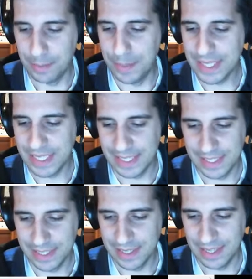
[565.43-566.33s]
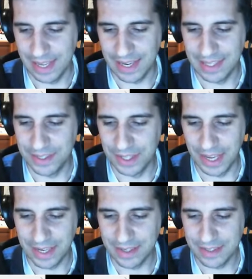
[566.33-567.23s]
business,
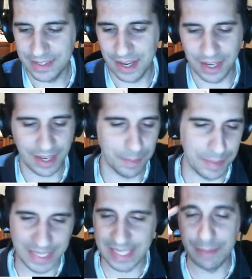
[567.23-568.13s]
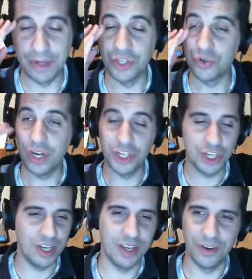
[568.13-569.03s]
into studying business
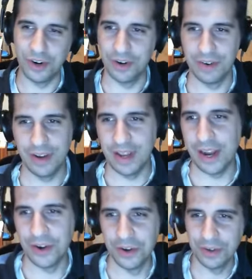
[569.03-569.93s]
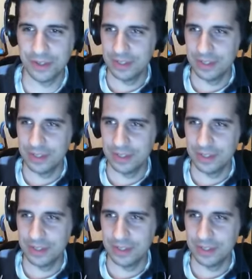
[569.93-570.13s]
administration, or I don't know,